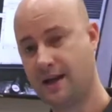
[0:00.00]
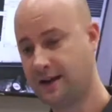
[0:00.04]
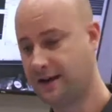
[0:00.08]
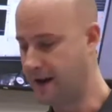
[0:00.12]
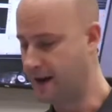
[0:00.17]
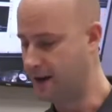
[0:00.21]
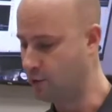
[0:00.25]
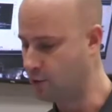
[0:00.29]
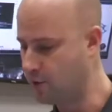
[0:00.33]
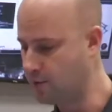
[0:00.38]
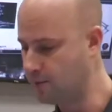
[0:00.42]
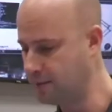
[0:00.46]

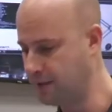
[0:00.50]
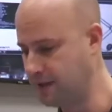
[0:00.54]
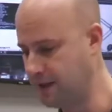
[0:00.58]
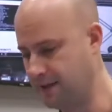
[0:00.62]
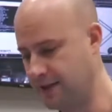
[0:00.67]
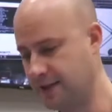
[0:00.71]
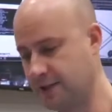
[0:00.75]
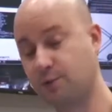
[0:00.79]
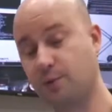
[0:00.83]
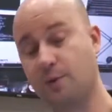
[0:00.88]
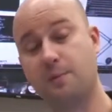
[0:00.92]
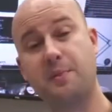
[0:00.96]
Now normally
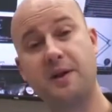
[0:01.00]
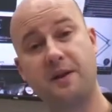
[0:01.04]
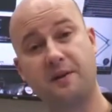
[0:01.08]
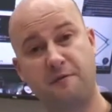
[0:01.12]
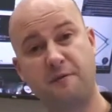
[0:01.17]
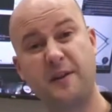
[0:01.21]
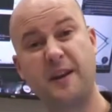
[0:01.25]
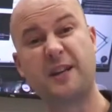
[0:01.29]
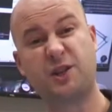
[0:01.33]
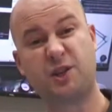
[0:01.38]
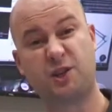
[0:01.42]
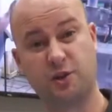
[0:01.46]
this would be a
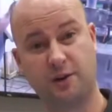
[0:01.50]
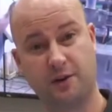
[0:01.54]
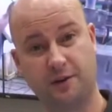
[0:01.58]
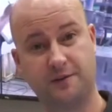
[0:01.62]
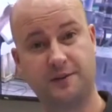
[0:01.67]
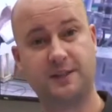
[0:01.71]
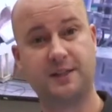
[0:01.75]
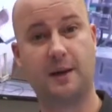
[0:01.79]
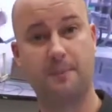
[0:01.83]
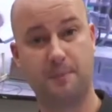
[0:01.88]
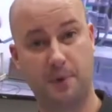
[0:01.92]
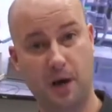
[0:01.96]
fixture of
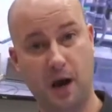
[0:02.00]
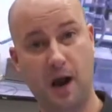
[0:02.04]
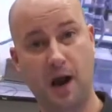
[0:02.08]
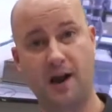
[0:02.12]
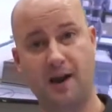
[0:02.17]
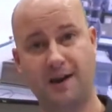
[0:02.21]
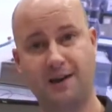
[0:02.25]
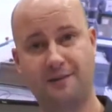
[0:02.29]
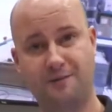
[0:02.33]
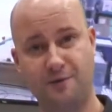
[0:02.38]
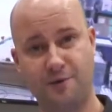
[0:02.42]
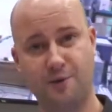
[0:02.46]
some
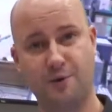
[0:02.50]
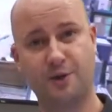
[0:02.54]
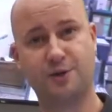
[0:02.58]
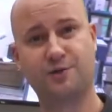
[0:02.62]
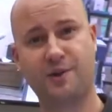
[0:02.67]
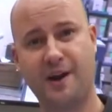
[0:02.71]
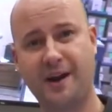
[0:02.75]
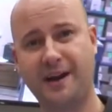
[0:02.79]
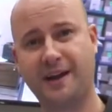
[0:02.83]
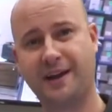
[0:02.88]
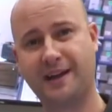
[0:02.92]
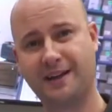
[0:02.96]
kind if you were
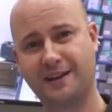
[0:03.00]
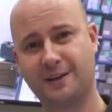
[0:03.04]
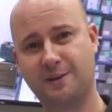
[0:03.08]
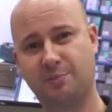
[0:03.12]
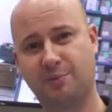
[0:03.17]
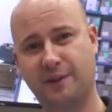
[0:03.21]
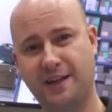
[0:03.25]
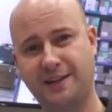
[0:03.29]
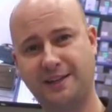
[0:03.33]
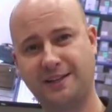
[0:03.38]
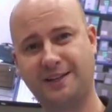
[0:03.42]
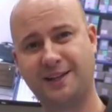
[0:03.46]
training it to
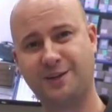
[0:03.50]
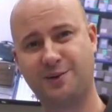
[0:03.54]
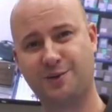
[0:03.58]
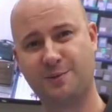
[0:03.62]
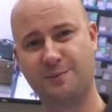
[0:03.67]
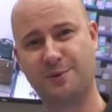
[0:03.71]
place into a